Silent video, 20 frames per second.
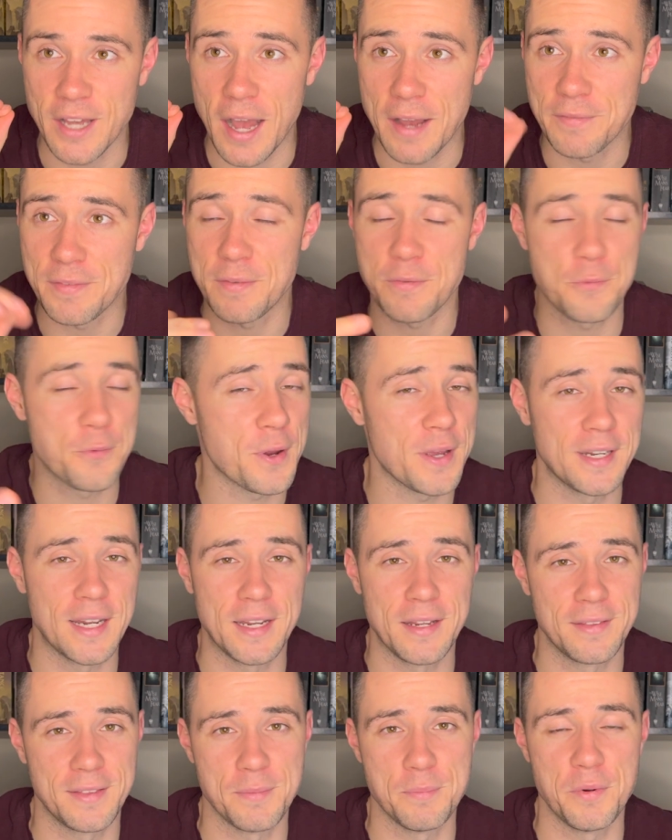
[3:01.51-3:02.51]
I've never written
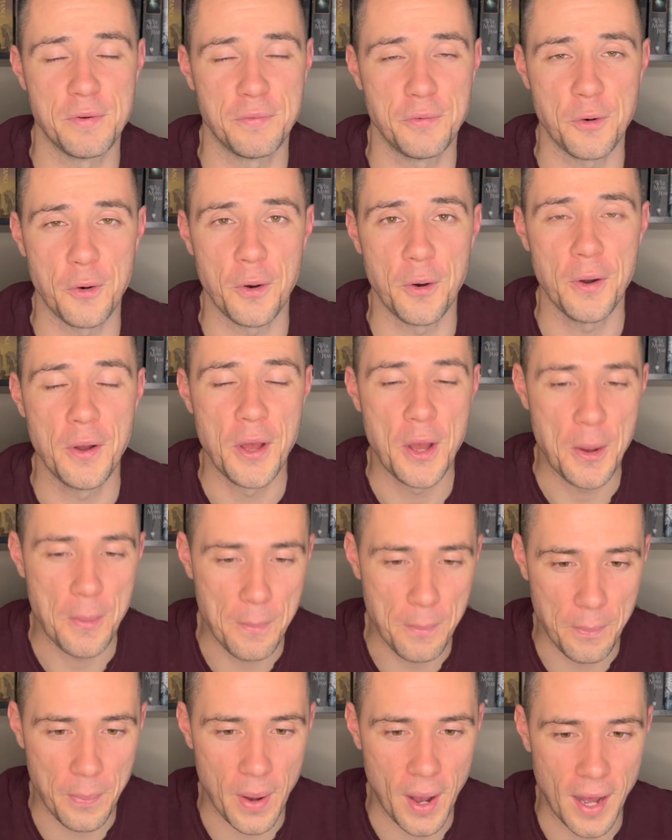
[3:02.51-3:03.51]
anything before,
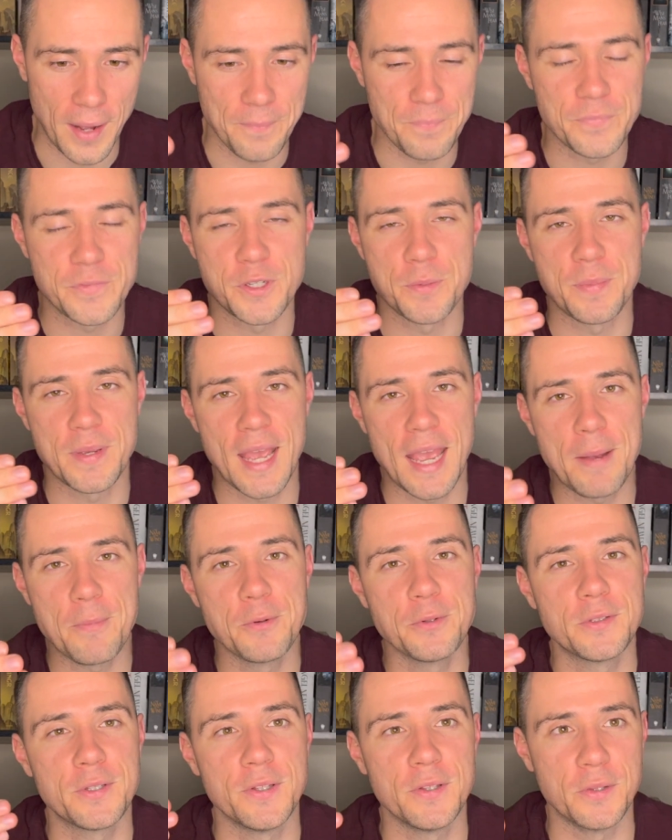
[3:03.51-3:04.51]
but to be
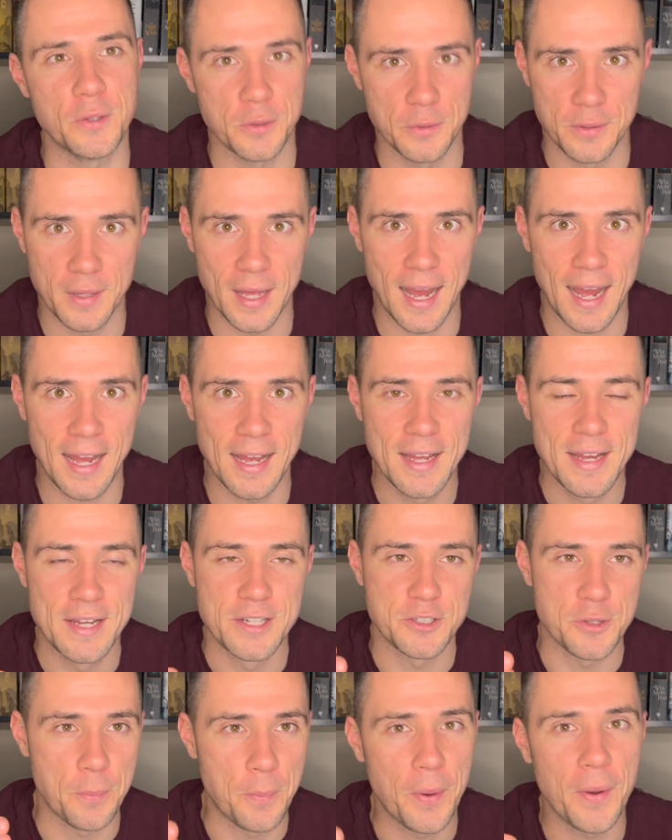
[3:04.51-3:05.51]
able to do that,
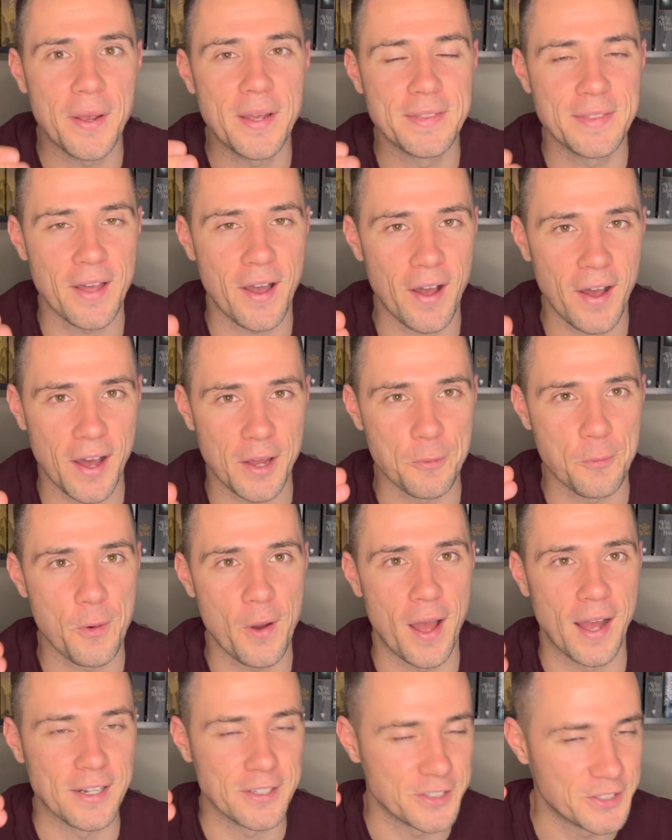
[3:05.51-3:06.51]
to put in the hard
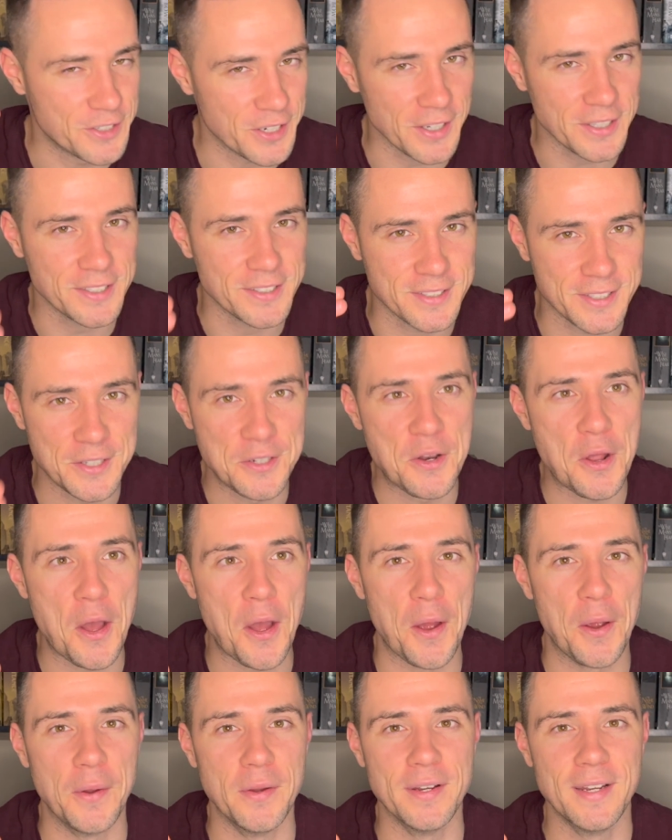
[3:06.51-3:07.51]
work just to
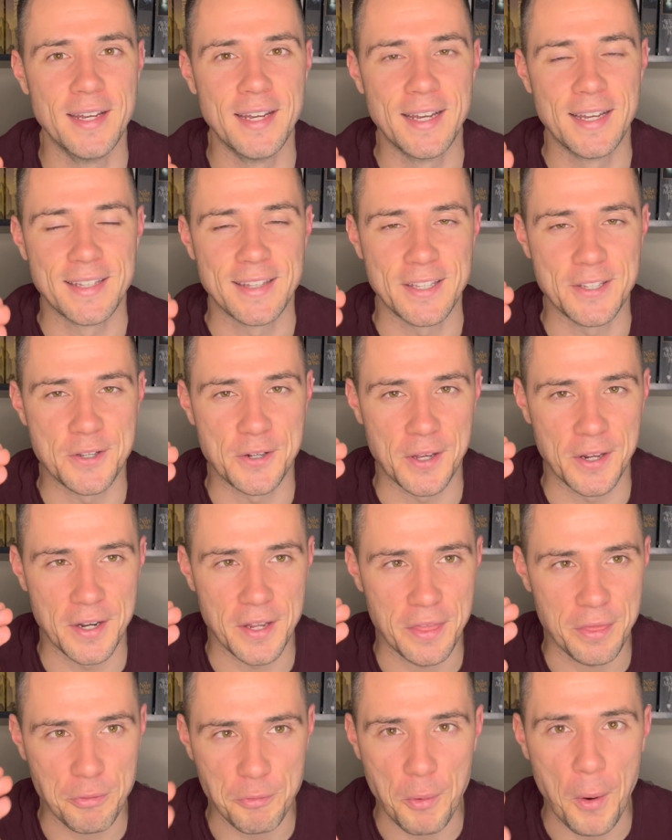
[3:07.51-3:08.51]
know that you're going
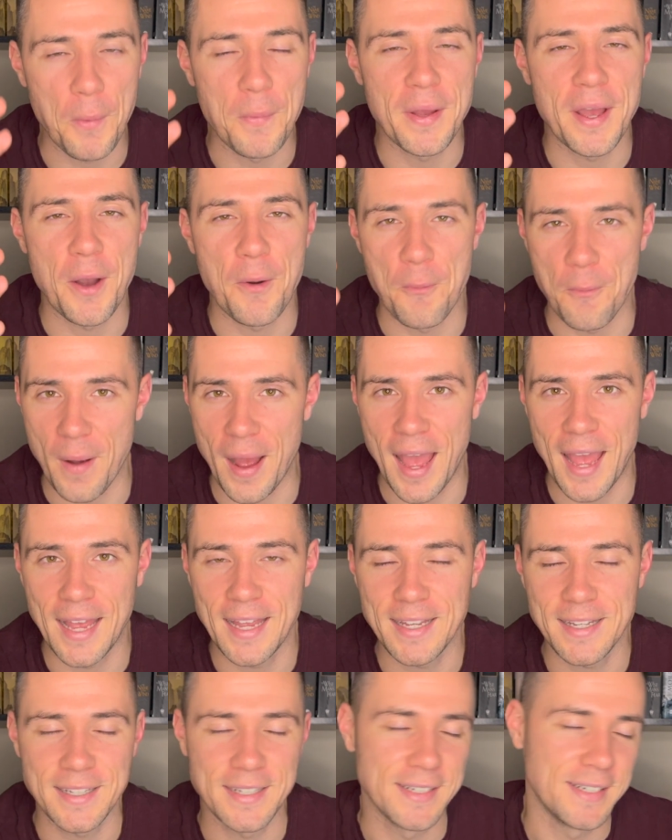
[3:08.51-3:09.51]
to throw it
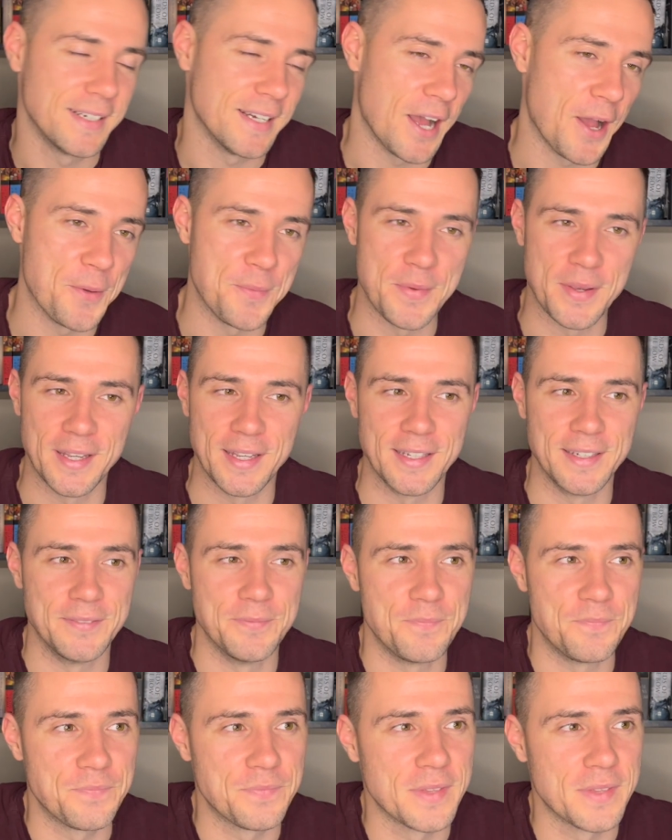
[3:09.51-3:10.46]
away, I mean,